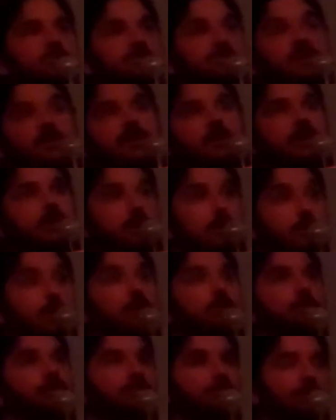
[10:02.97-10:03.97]
was very
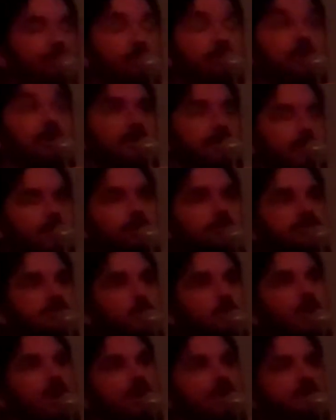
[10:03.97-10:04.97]
close to
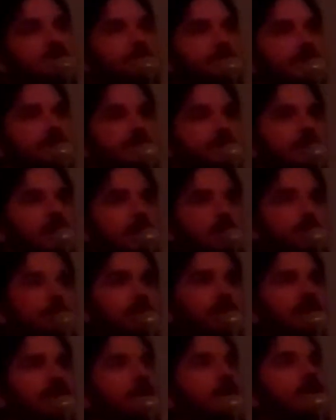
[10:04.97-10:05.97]
Wallace at that
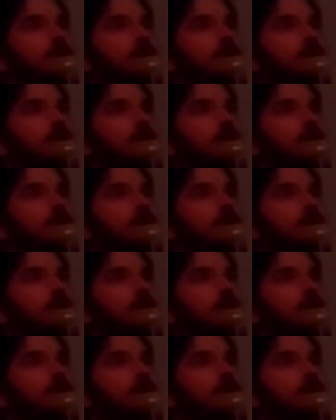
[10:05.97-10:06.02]
time,